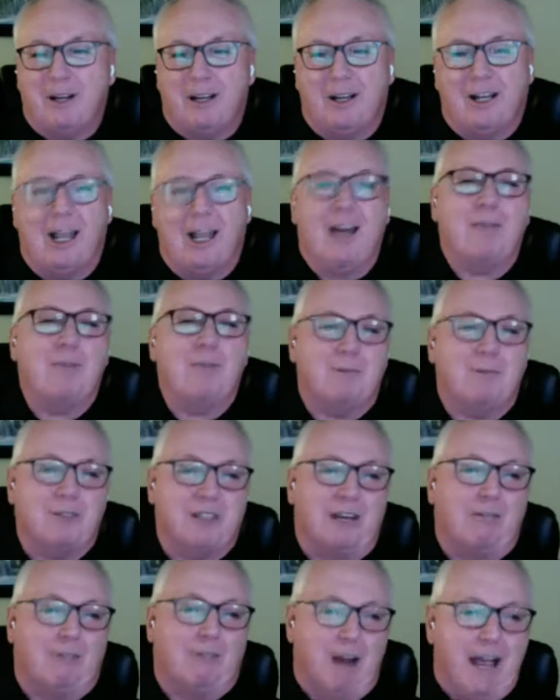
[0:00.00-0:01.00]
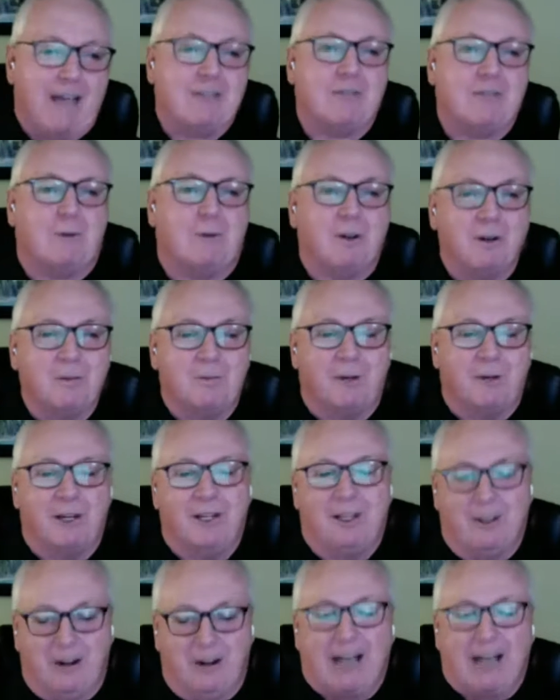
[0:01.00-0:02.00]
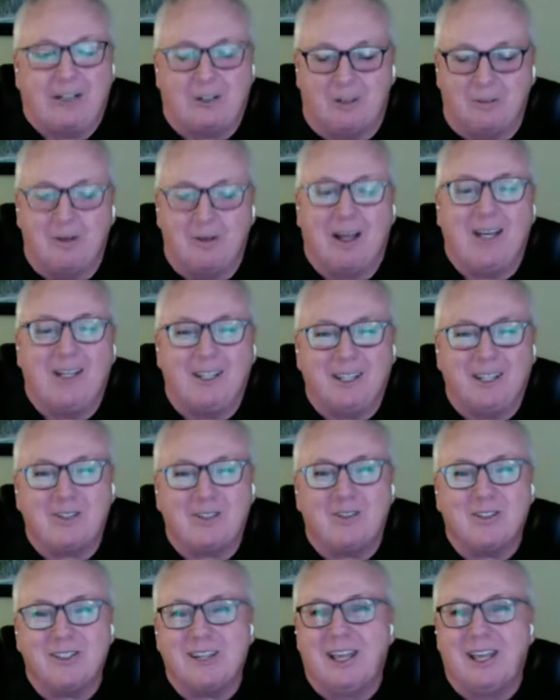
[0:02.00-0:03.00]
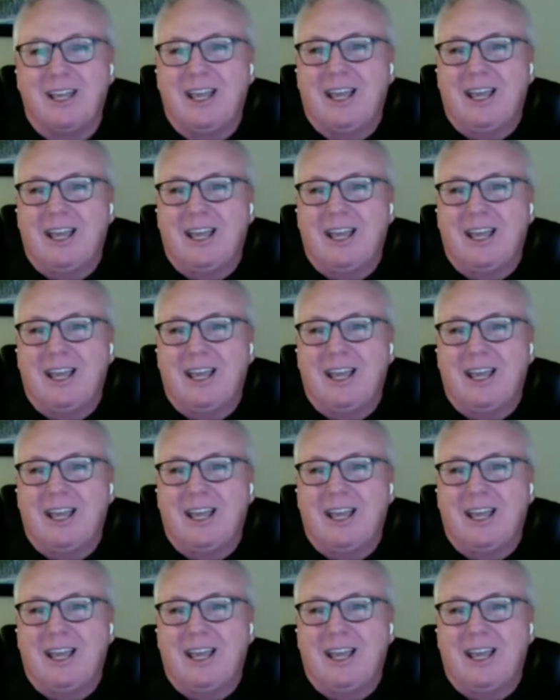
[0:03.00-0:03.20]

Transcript: A lot of people say Rasper, but they're actually my initials.